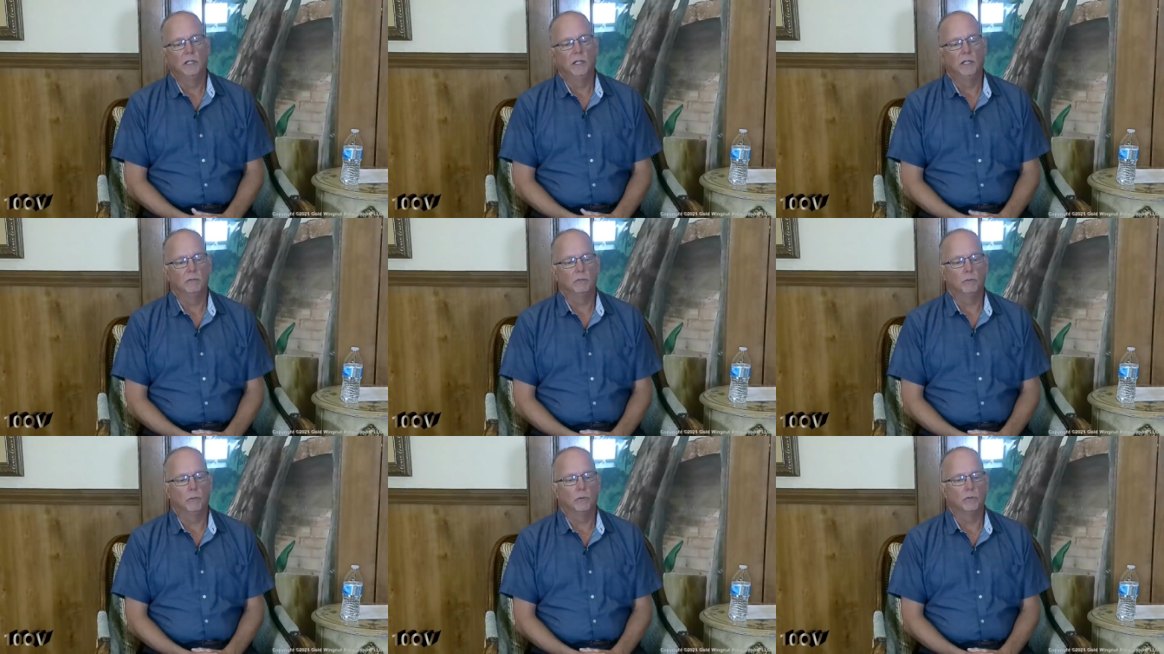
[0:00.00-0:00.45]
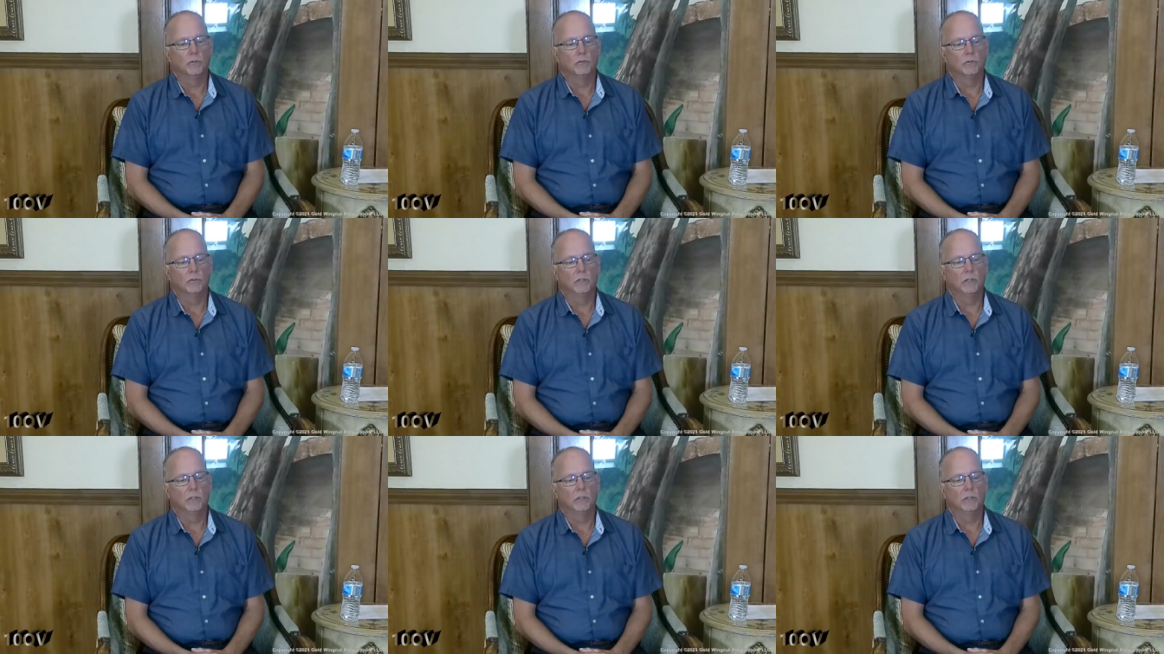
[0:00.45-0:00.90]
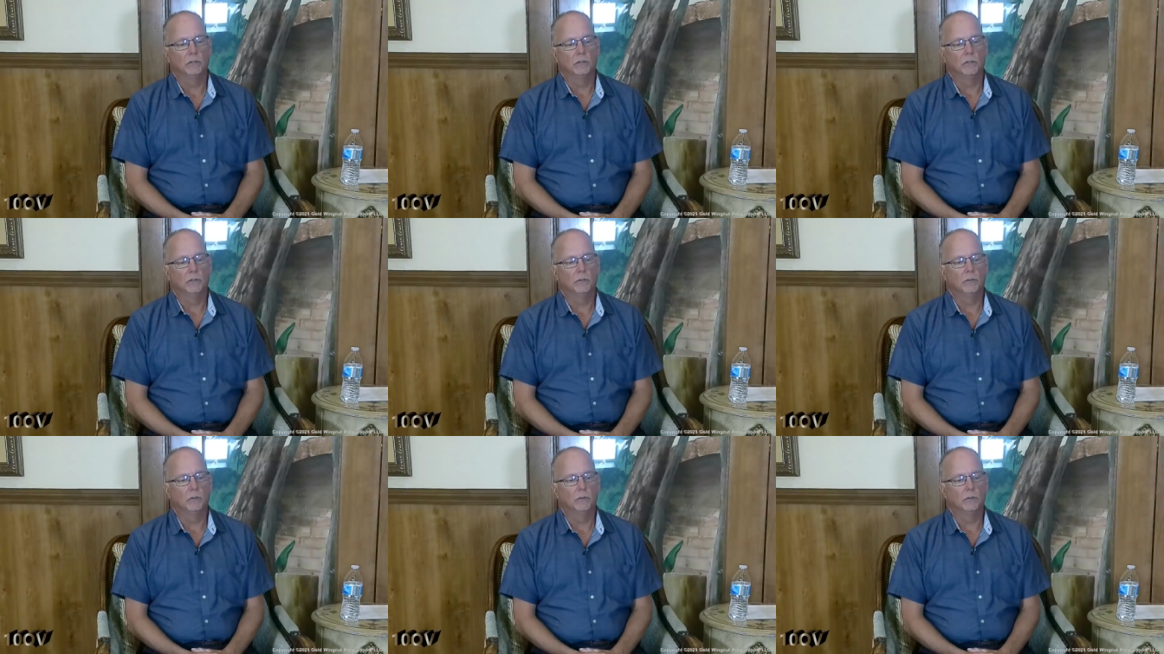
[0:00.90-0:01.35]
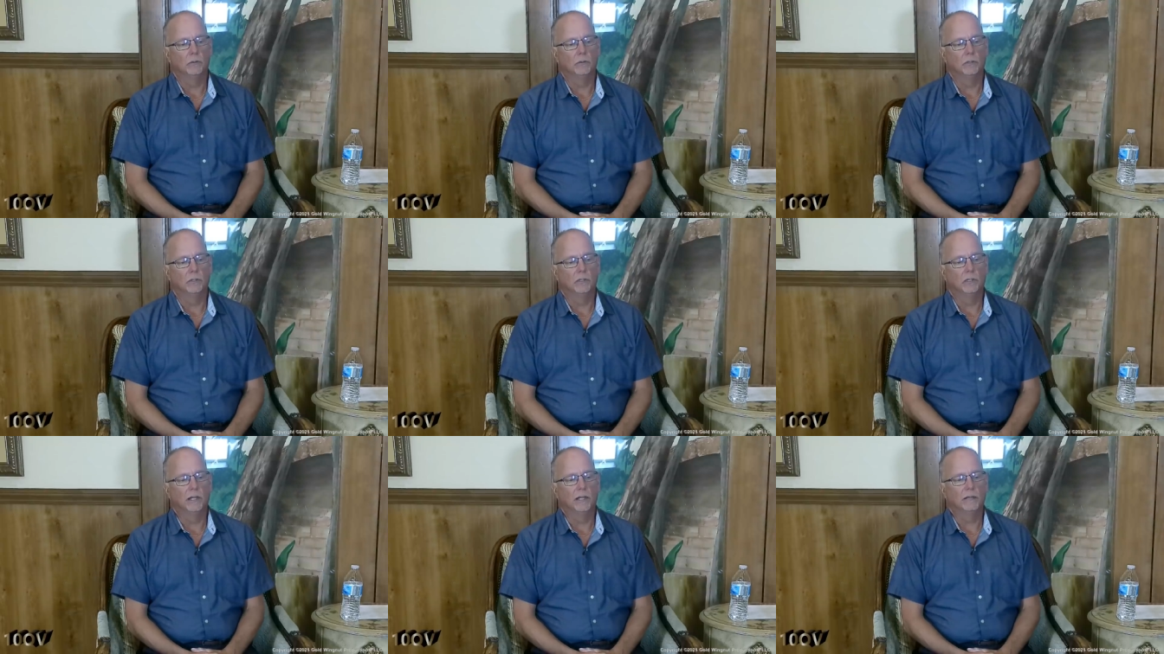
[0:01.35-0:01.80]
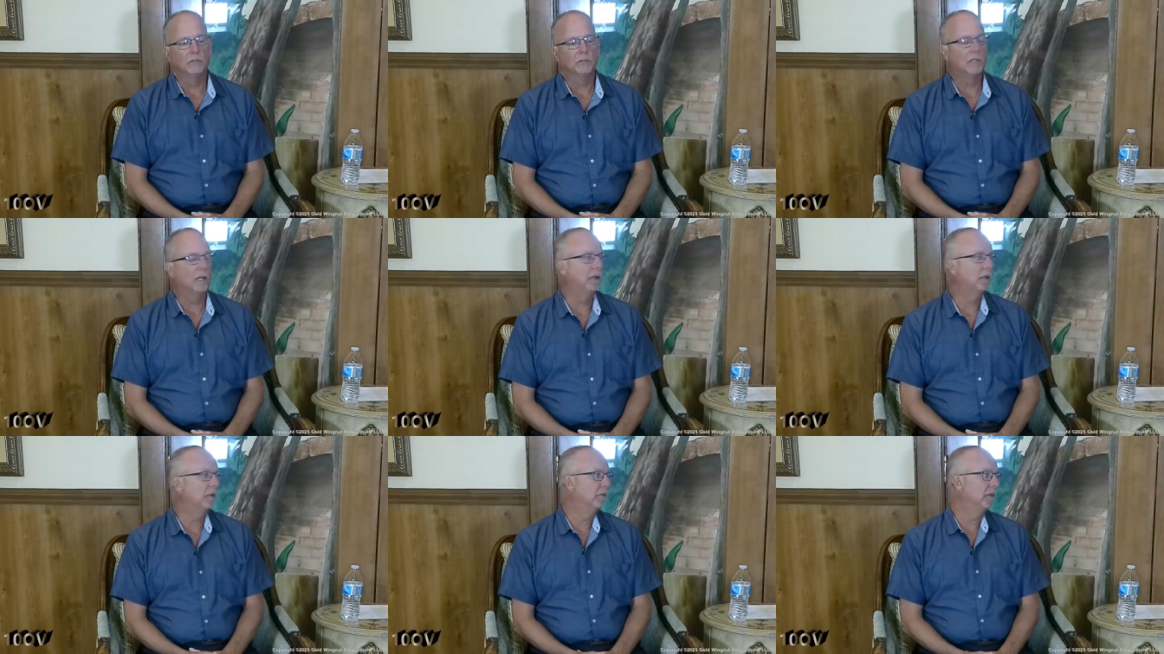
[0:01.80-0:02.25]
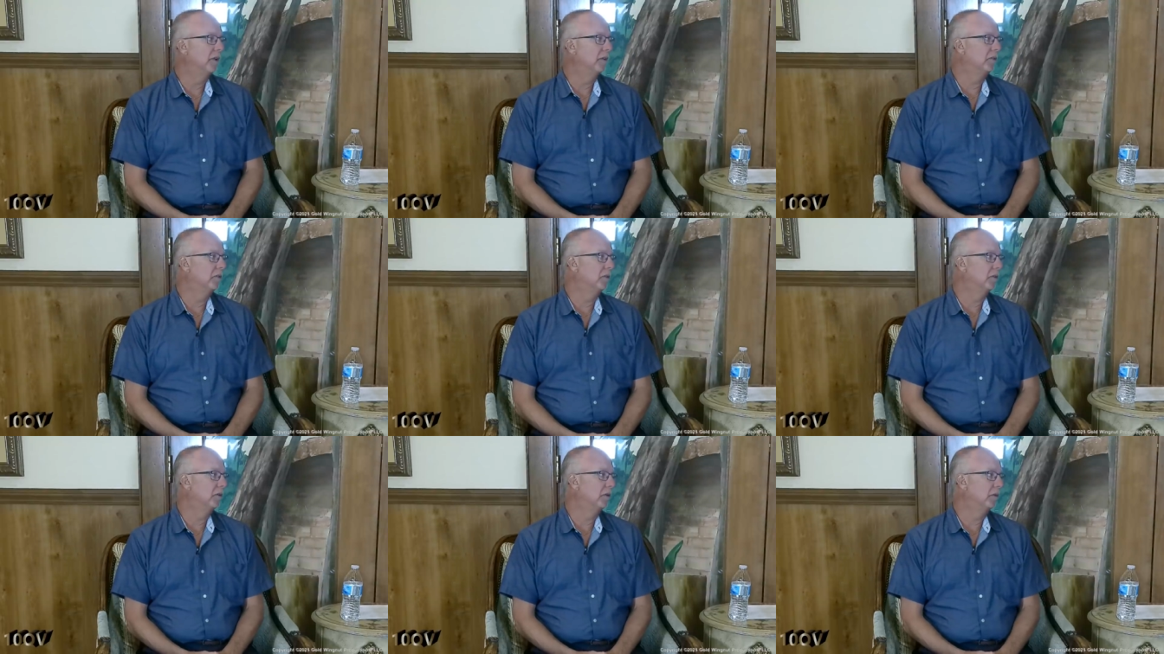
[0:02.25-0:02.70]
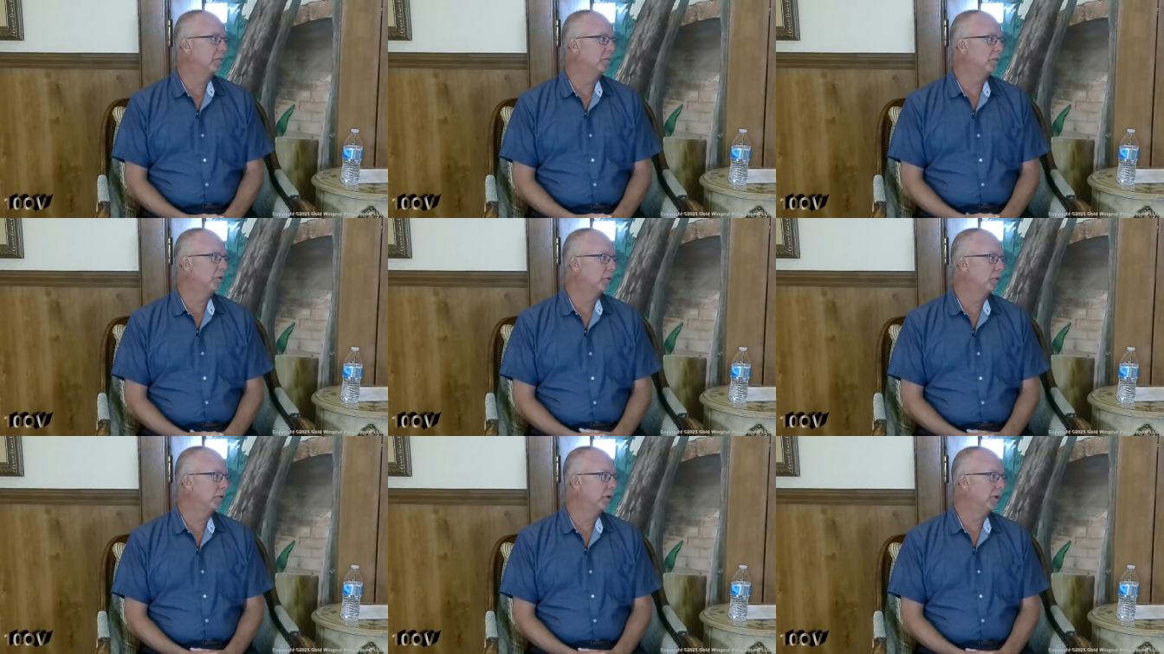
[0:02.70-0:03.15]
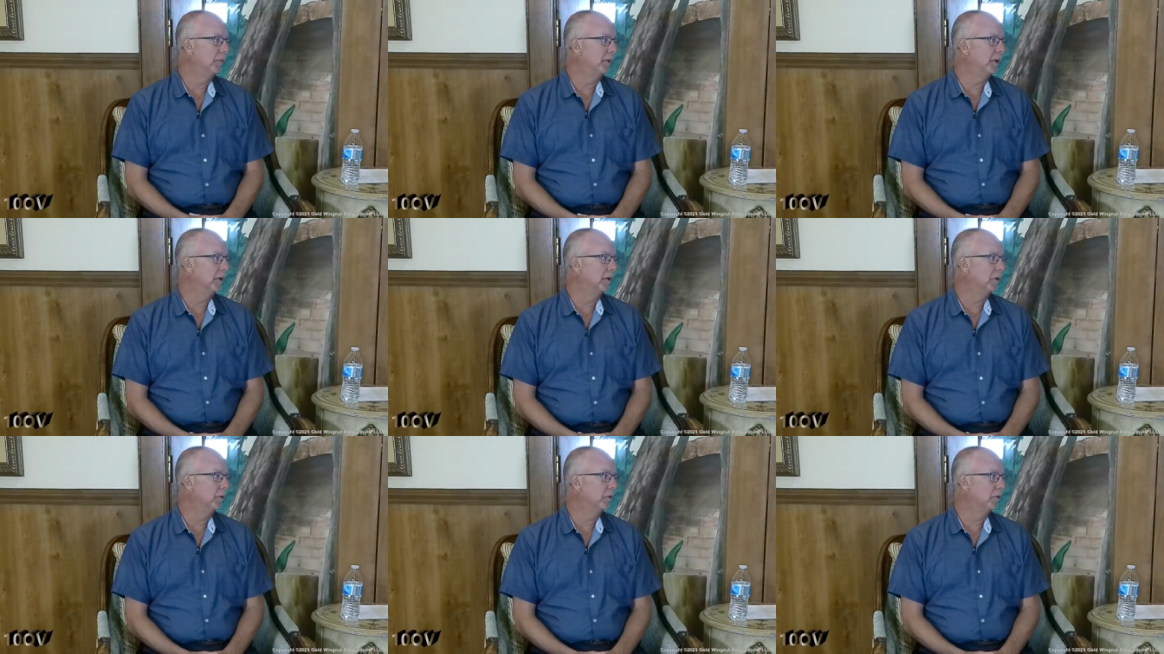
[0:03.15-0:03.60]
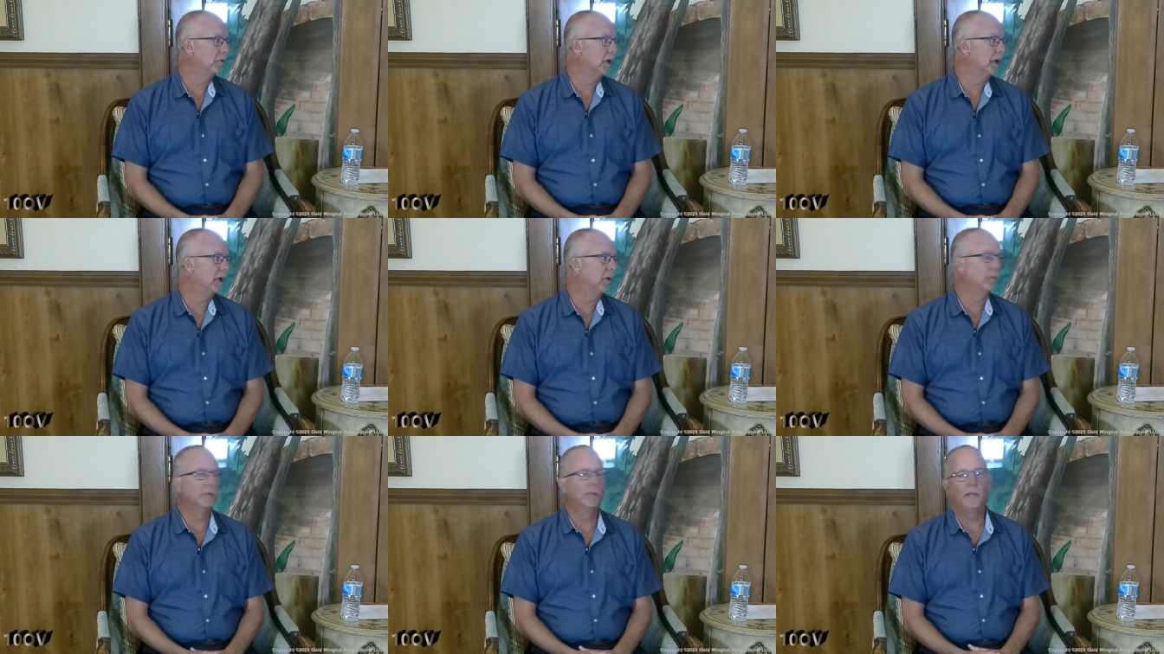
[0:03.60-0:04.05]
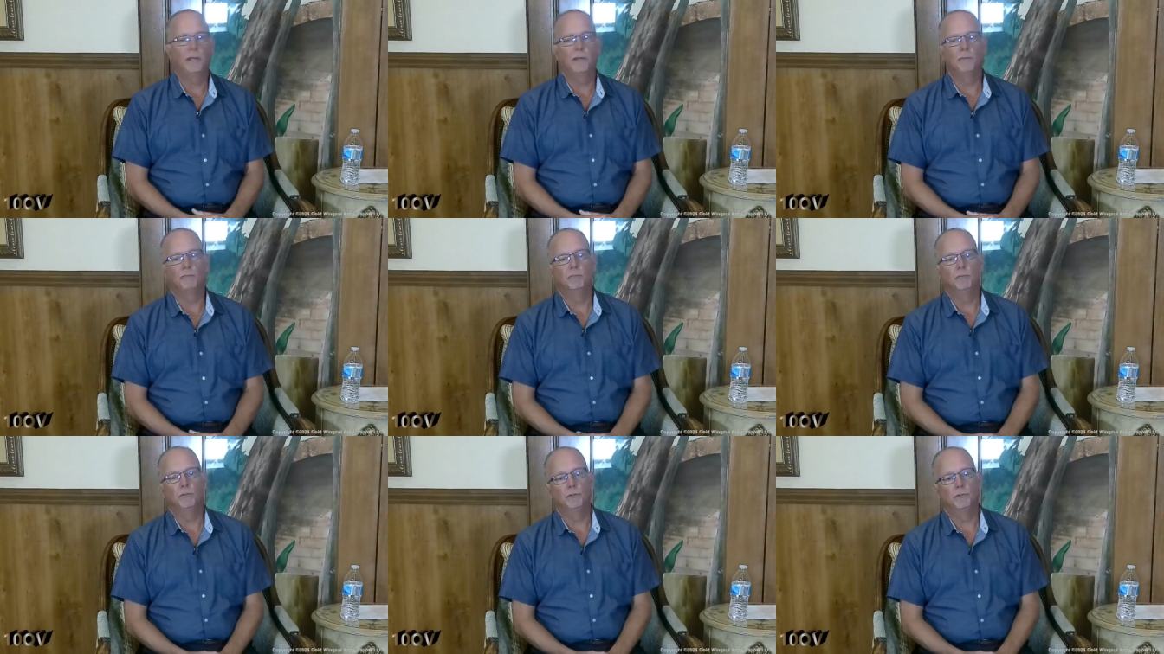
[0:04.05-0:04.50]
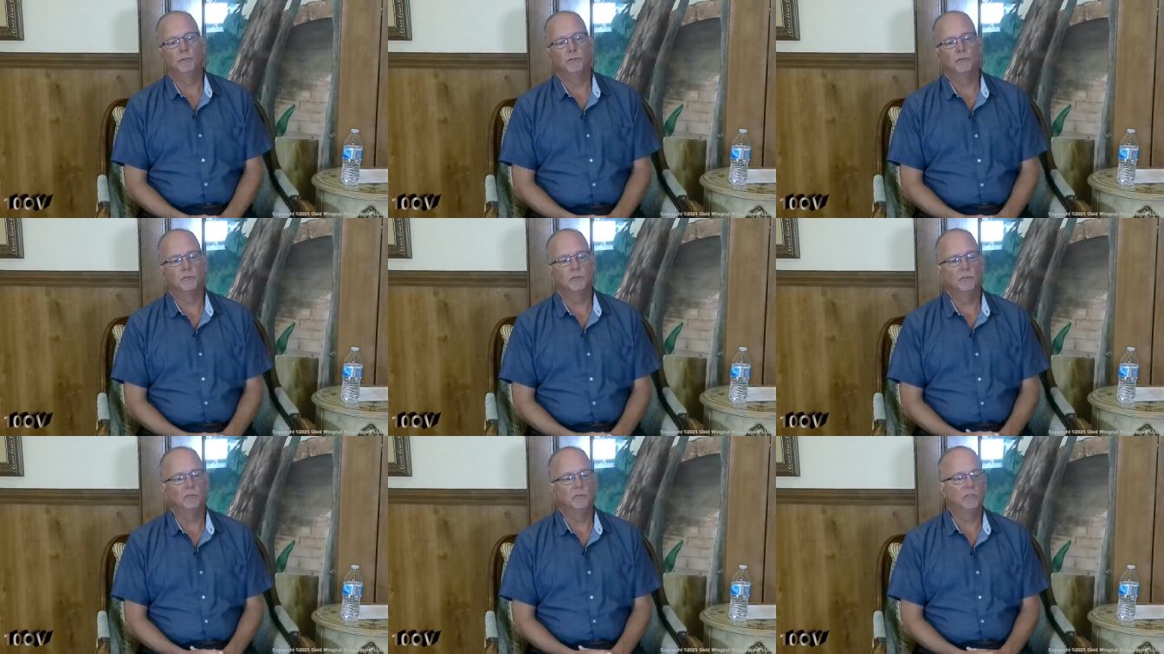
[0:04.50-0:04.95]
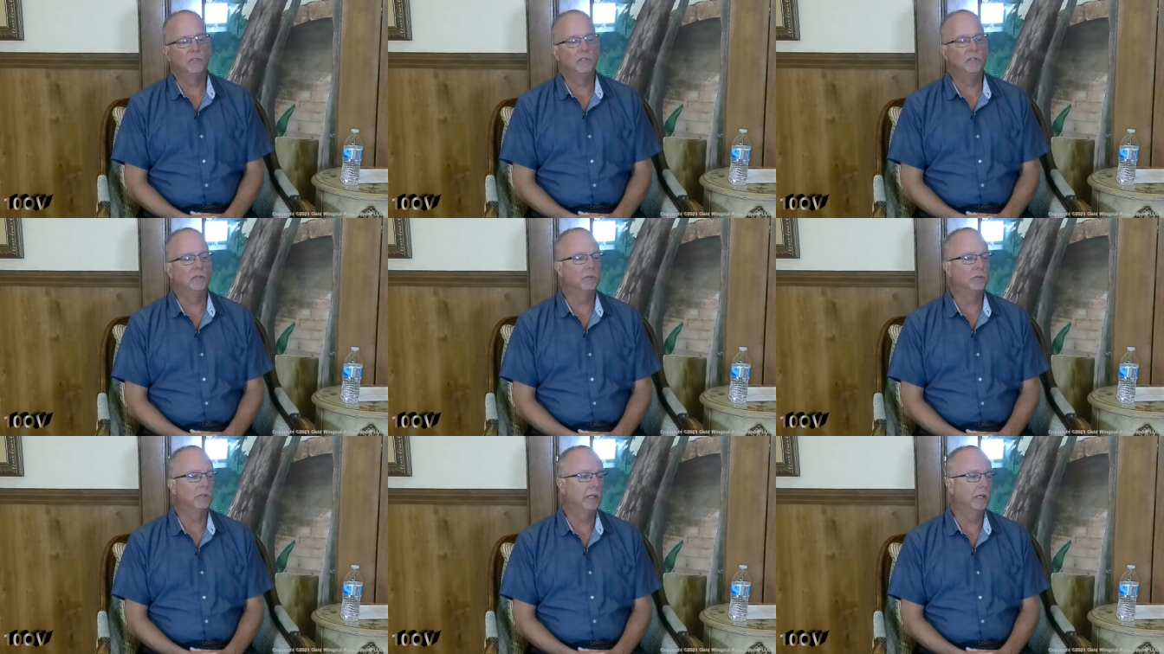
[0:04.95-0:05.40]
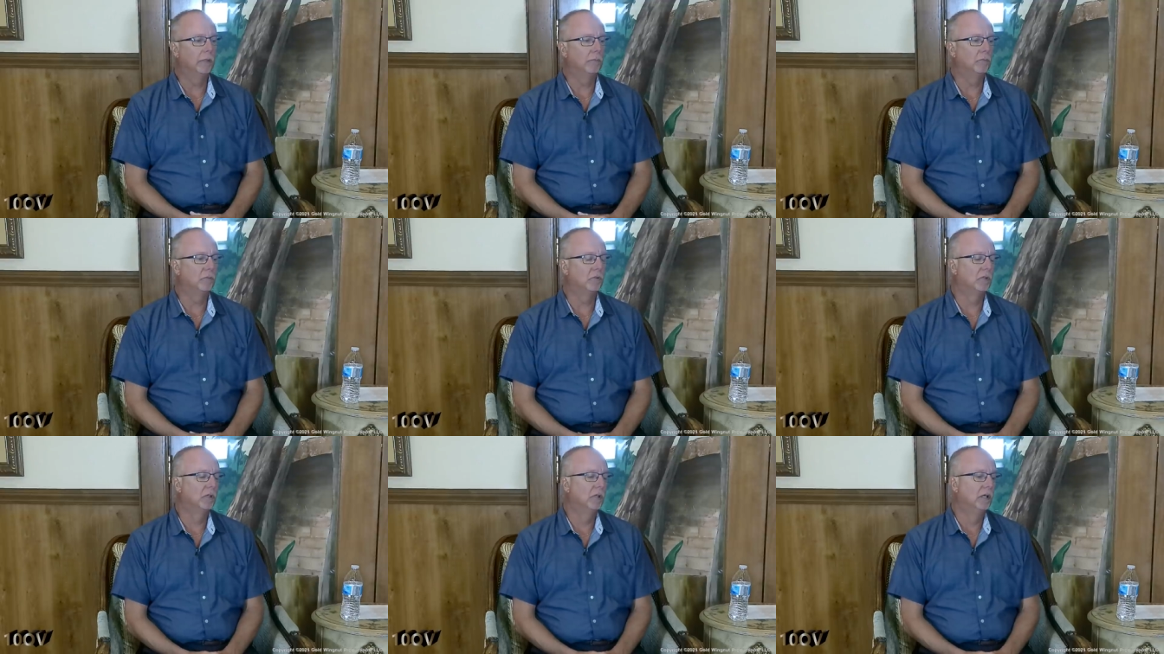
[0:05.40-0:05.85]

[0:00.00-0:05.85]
And of course, you know, the lifestyle events and programming that goes on with Camp Villages and Senior Games.